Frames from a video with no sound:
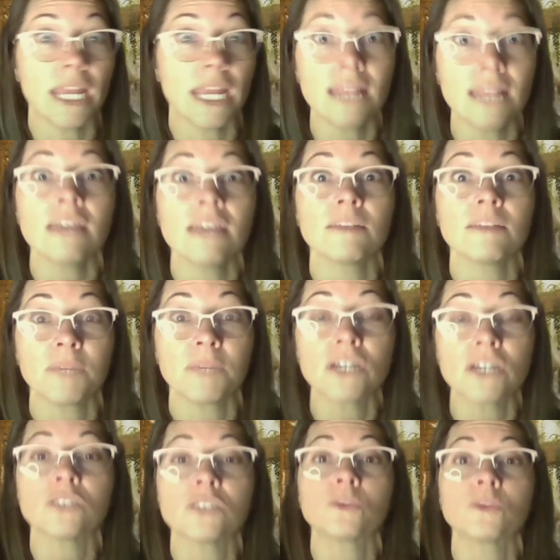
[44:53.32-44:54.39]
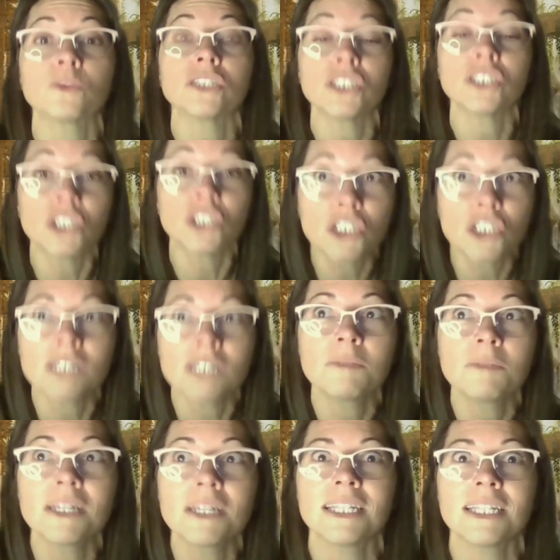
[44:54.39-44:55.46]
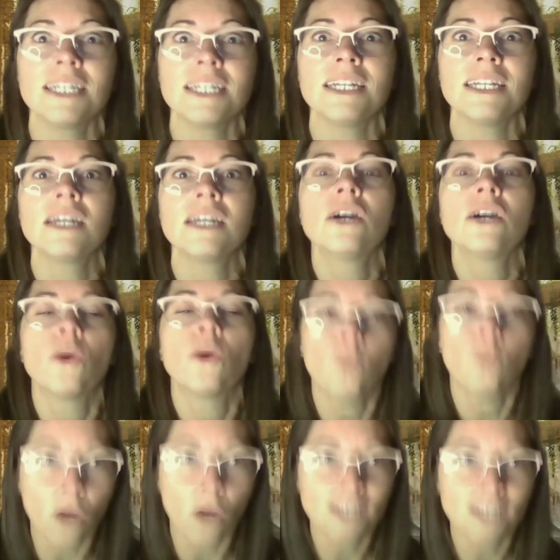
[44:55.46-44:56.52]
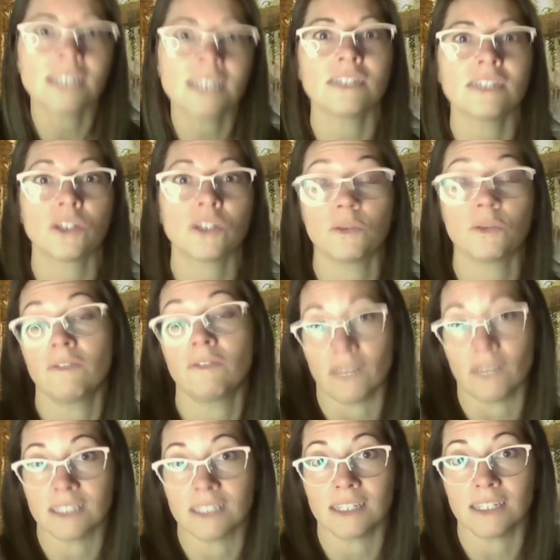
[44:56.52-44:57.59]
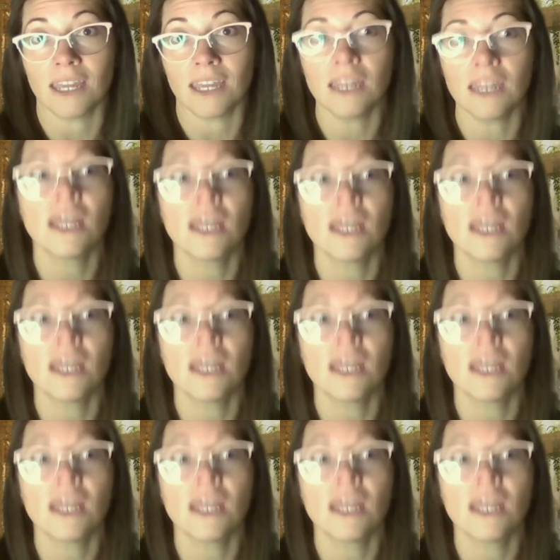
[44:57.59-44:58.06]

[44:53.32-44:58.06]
in it because we're legitimately wanting to investigate.